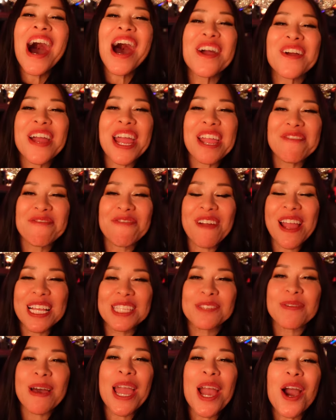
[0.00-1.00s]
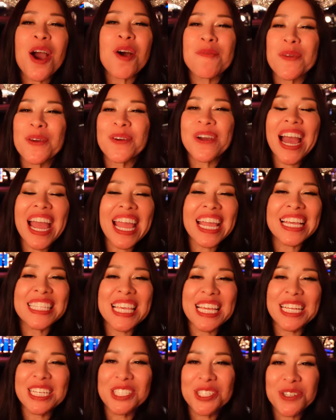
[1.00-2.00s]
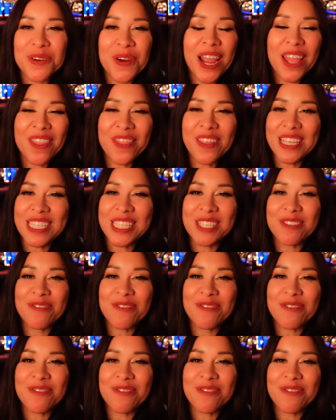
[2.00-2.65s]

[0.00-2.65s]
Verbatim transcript: Alright friends, well I hope you guys enjoyed this